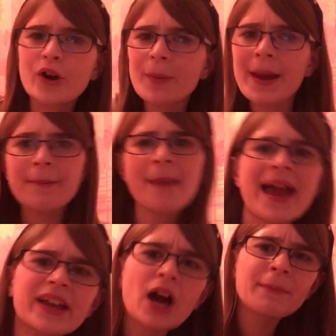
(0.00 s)
come here
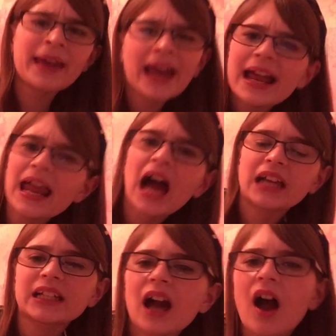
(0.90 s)
mate, come here,
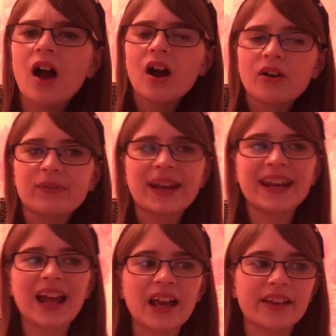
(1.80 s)
like
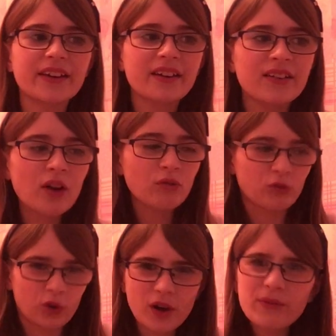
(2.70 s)
really like, not
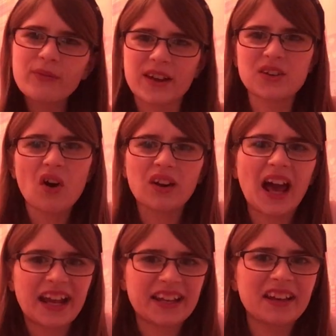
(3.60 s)
rough and not
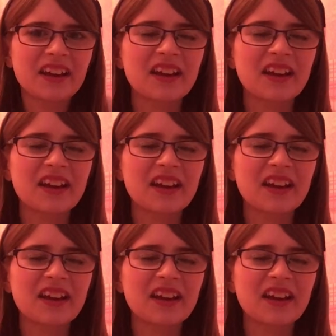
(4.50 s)
like